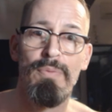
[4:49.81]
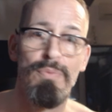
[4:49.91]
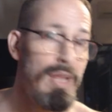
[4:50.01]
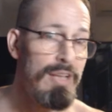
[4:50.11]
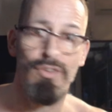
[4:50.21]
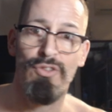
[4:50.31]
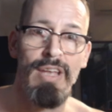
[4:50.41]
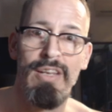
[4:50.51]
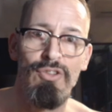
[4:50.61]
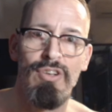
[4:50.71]
That's
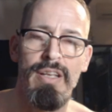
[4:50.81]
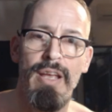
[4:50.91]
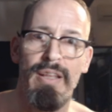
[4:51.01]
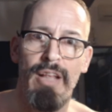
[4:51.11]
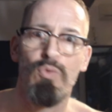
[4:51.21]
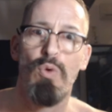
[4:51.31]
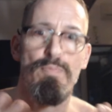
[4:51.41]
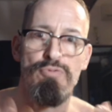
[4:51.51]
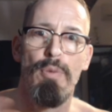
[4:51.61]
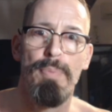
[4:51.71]
essentially it. That's what
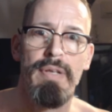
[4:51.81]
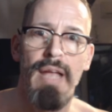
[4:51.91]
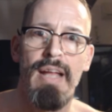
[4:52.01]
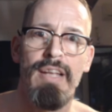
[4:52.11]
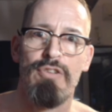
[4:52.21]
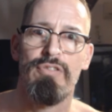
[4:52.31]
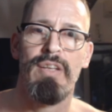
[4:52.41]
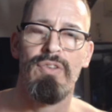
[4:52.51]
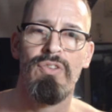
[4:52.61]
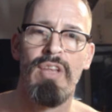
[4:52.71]
propaganda
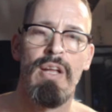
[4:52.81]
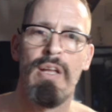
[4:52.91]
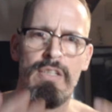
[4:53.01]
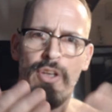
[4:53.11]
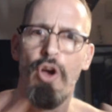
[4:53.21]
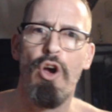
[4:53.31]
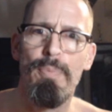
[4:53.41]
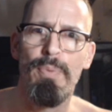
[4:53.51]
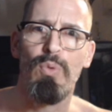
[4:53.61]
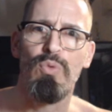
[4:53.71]
is.
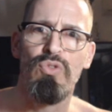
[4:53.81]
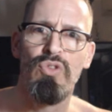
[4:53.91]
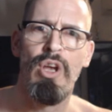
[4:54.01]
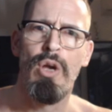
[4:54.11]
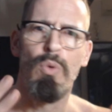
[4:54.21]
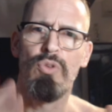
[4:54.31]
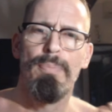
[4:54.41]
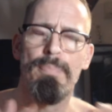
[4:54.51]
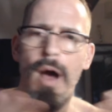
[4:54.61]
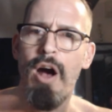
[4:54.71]
Goebbels was a
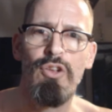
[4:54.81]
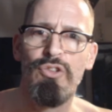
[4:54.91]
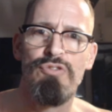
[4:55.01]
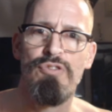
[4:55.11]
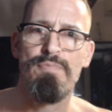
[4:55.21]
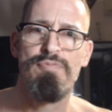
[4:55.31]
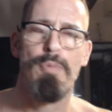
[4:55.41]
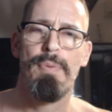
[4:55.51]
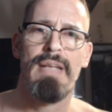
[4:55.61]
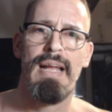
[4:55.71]
master of
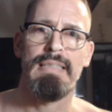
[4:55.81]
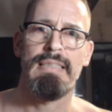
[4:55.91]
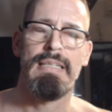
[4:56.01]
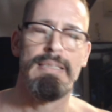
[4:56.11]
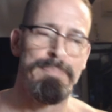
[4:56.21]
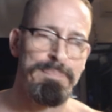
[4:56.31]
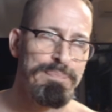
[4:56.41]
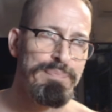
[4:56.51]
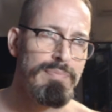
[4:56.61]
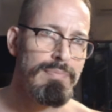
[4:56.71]
propaganda,
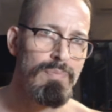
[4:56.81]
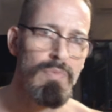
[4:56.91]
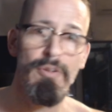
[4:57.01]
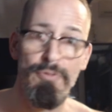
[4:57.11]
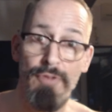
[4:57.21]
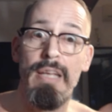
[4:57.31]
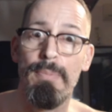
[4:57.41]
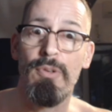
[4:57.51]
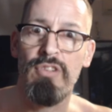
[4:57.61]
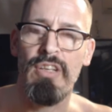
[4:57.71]

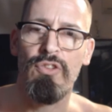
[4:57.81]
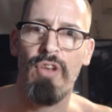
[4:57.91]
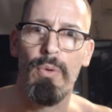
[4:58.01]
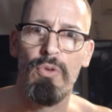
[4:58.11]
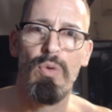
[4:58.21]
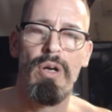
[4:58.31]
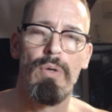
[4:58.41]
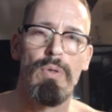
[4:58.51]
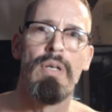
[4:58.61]
famously so as well.